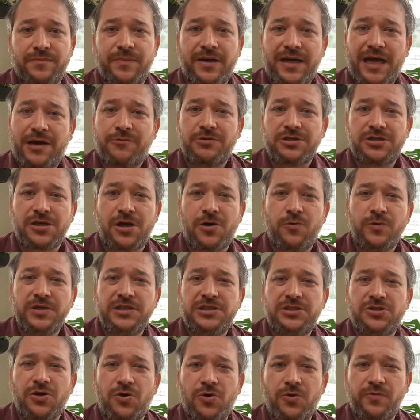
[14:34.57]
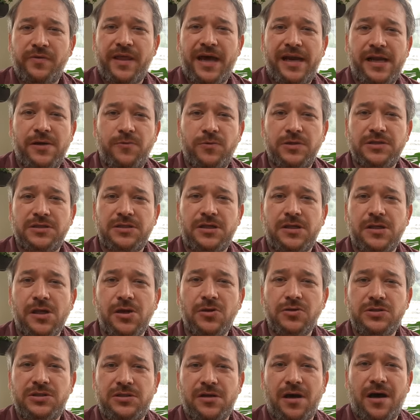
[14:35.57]
but I was always told that it was
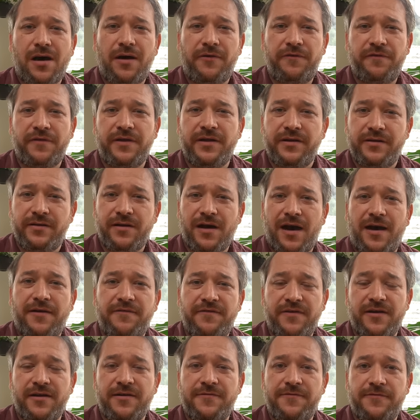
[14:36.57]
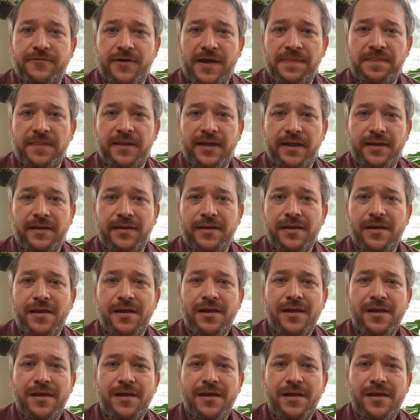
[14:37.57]
closed off and not very friendly.